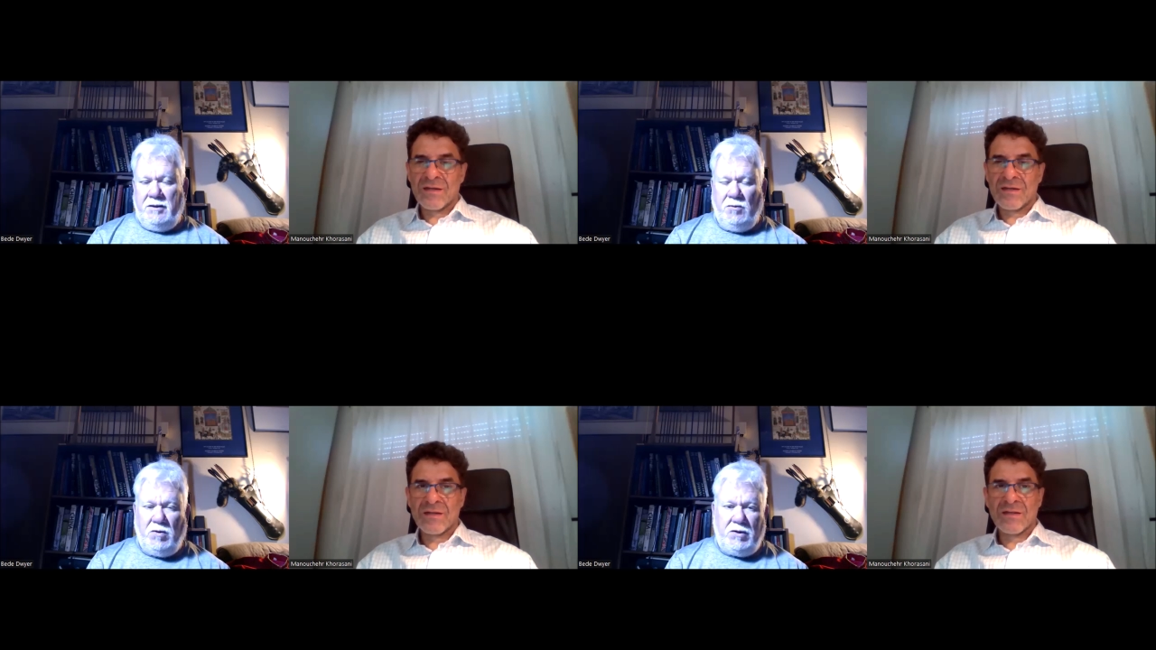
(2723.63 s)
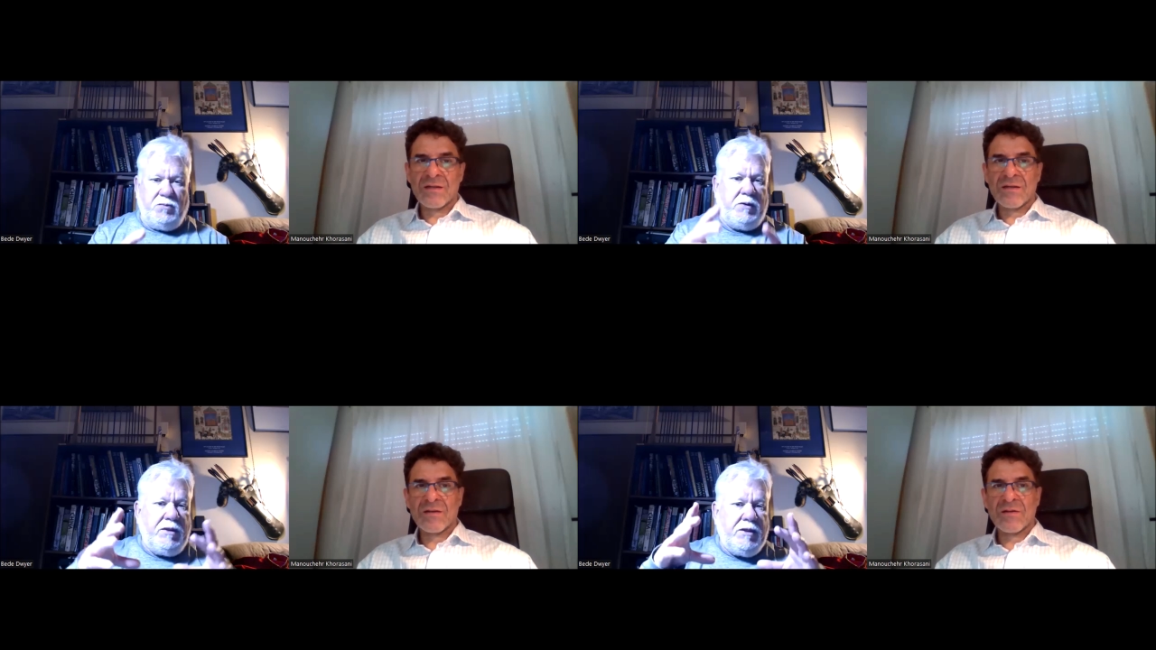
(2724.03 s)
Speaker 1: the ones
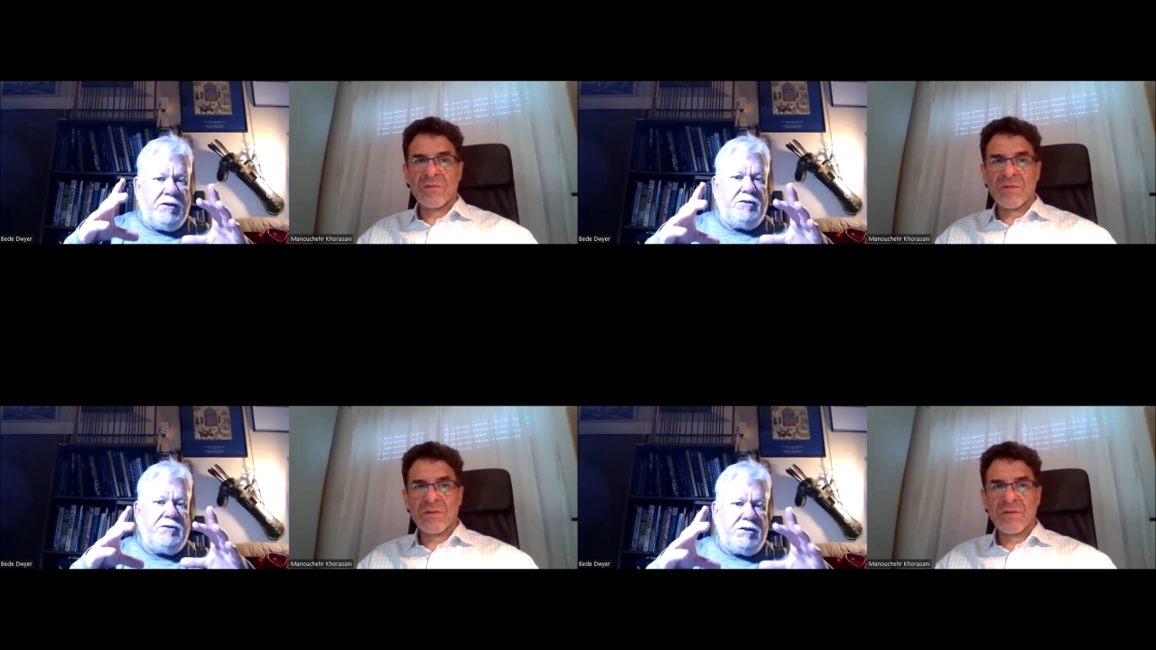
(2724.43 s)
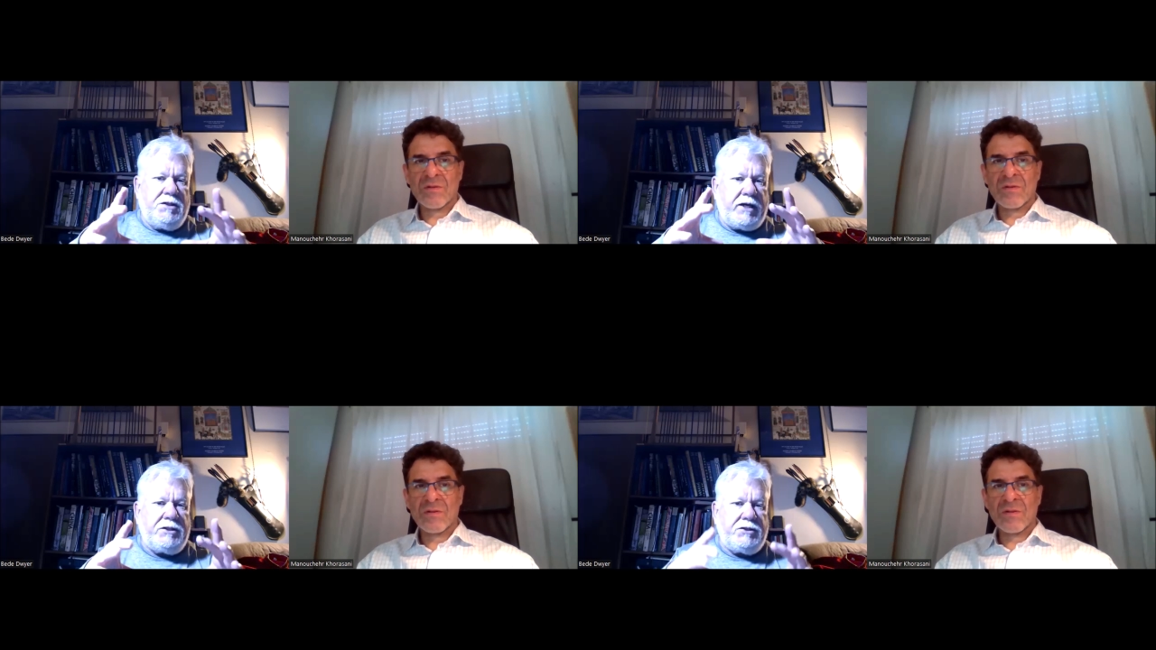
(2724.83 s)
with the
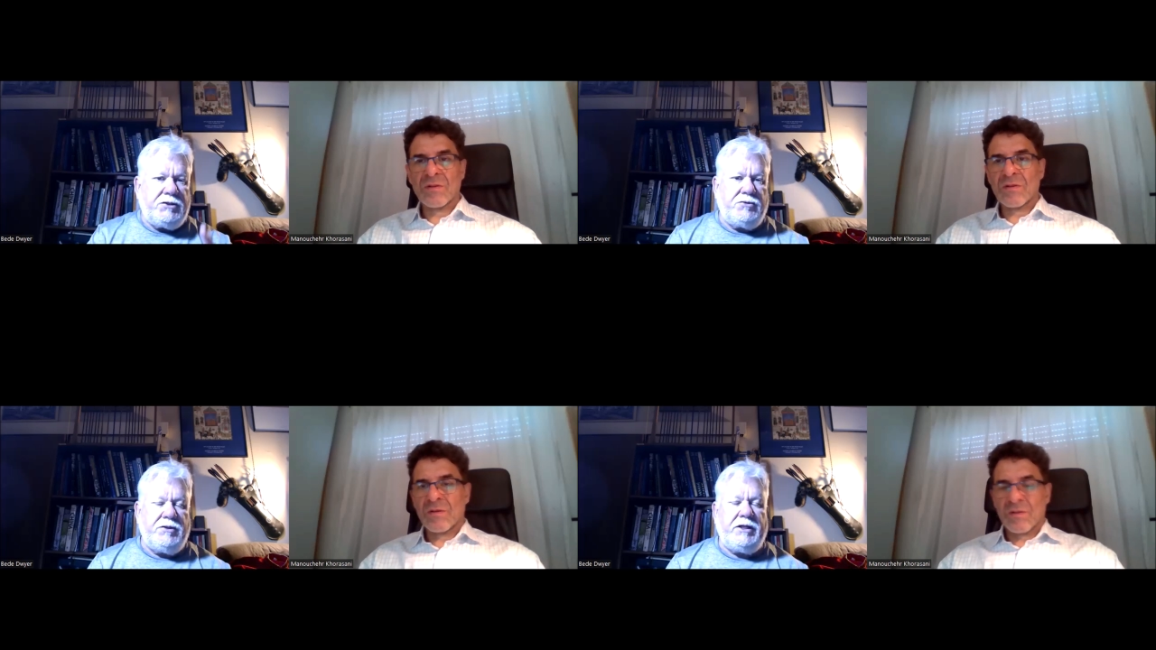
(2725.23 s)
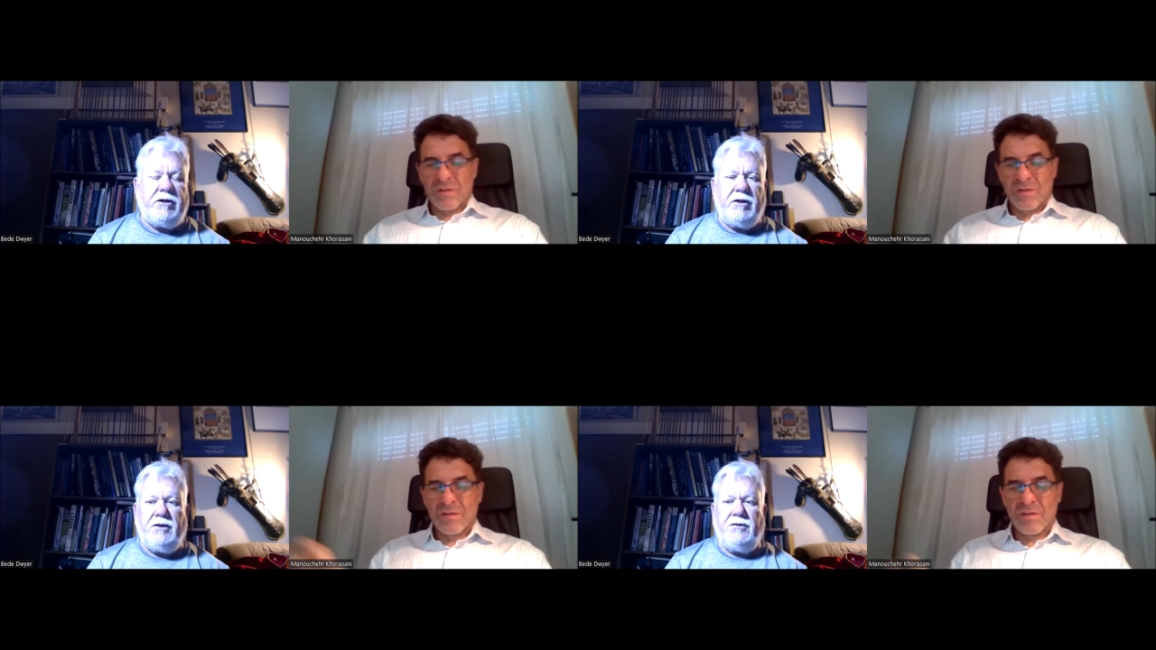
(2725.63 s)
detached three
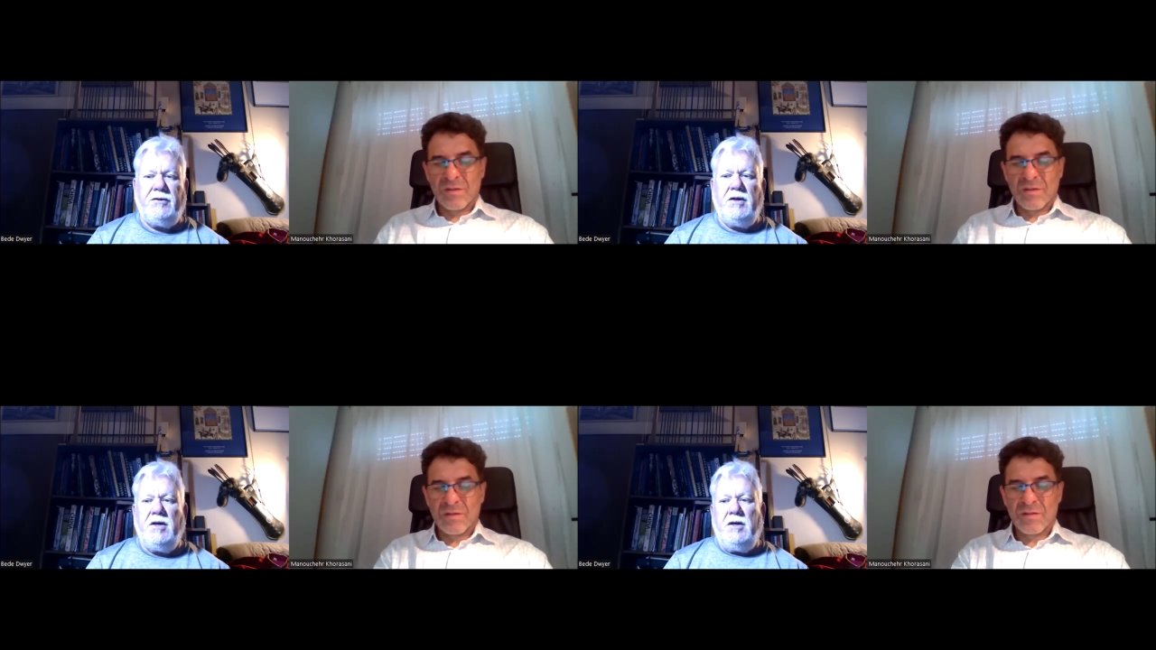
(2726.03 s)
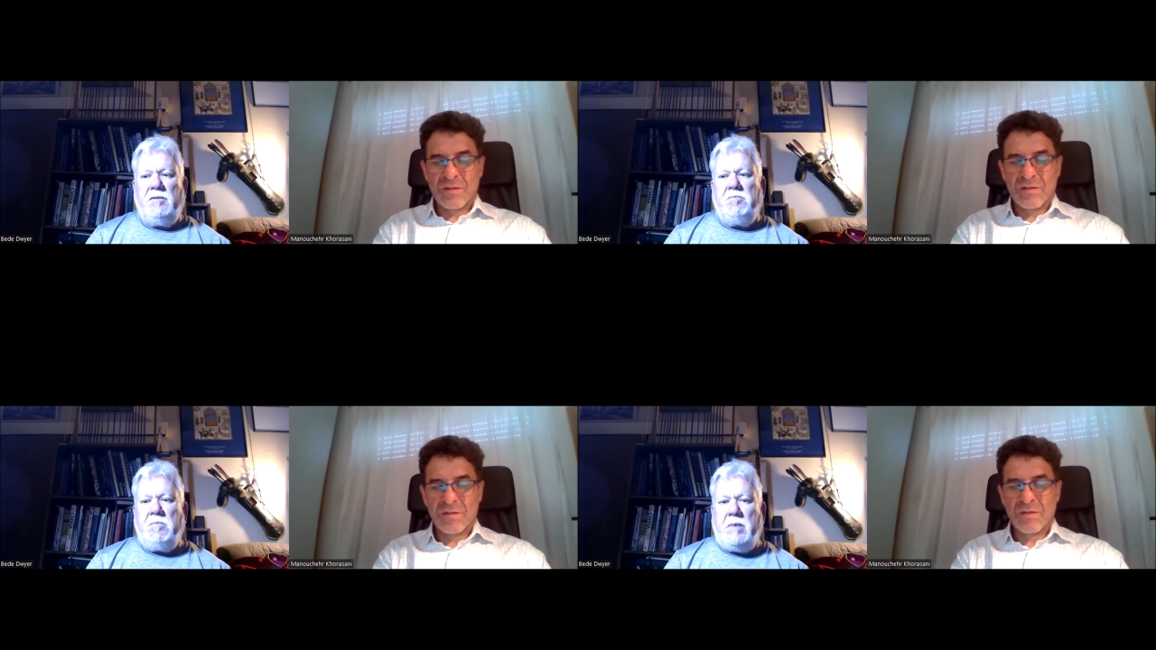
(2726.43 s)
arrowheads,
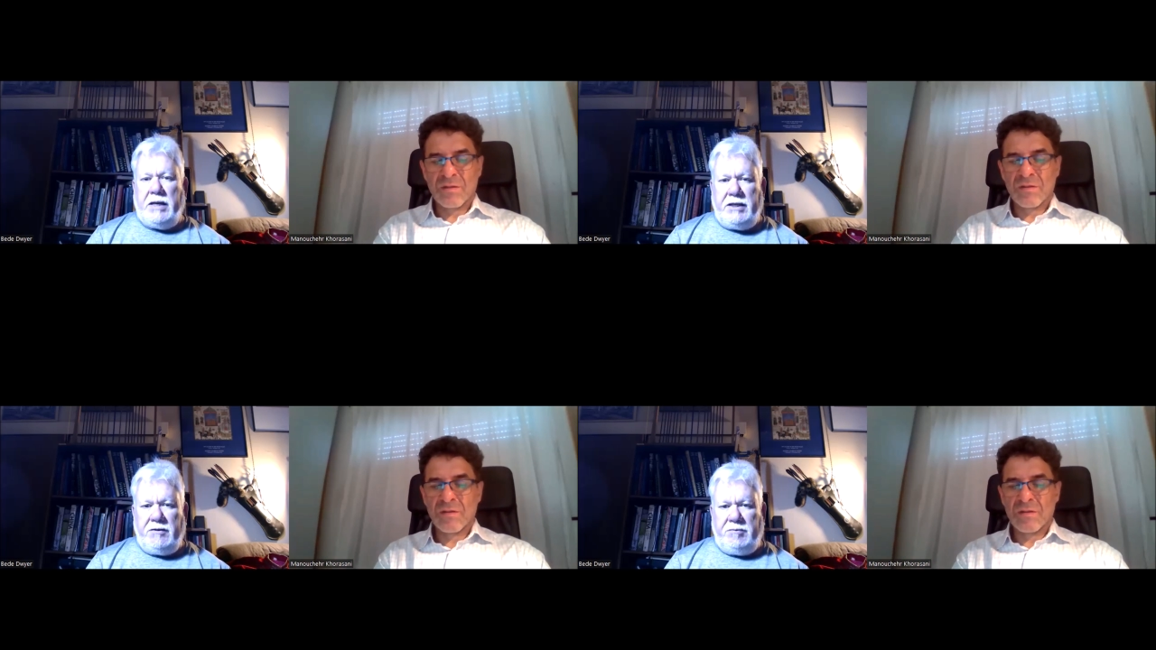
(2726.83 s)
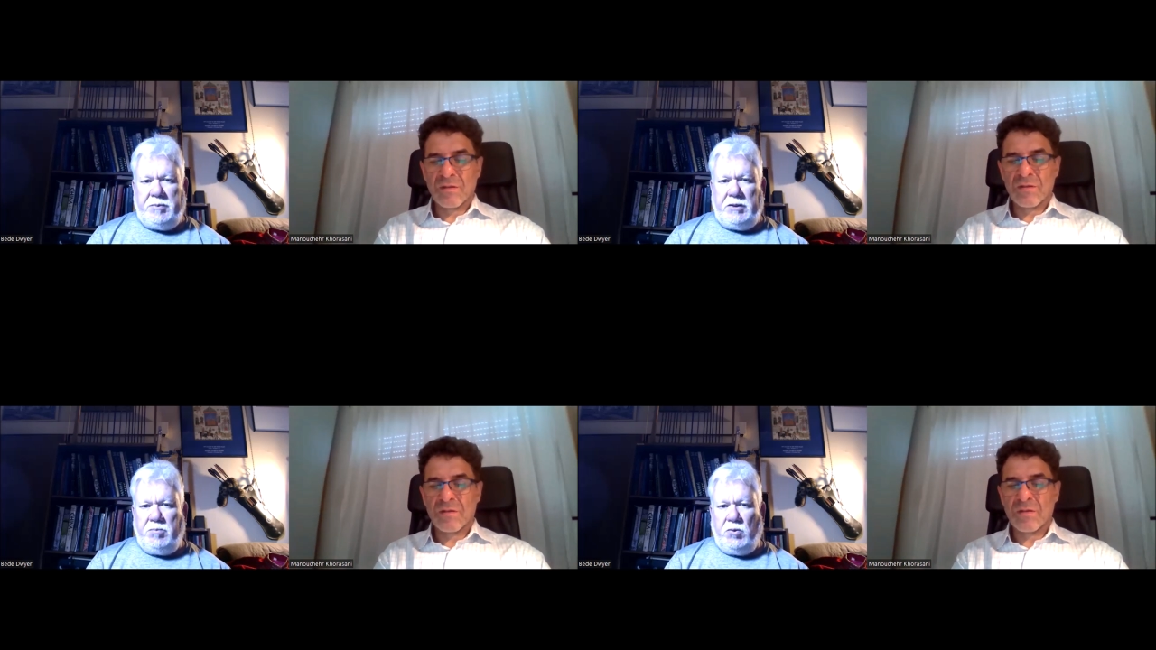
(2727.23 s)
may have
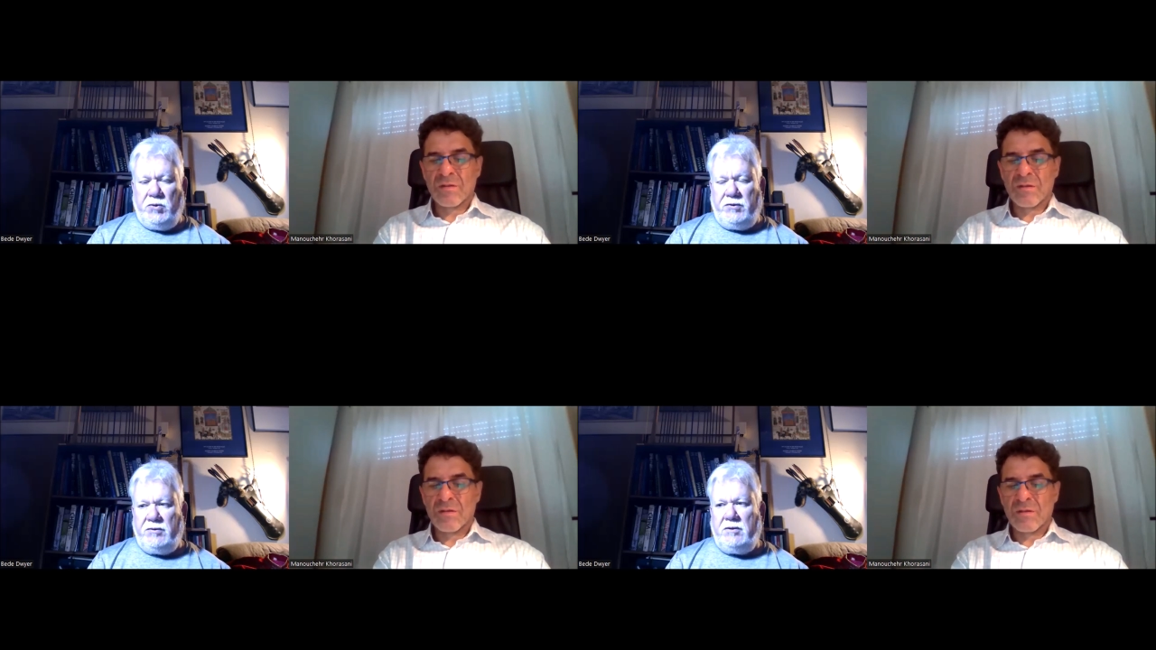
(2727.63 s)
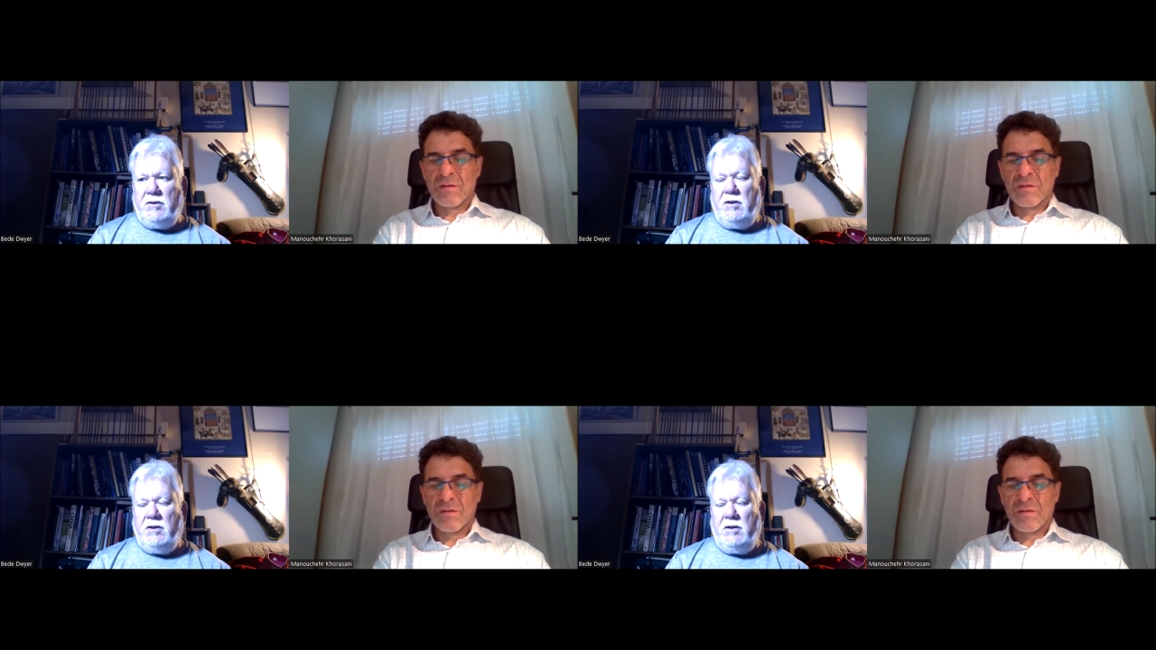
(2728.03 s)
been poisoned.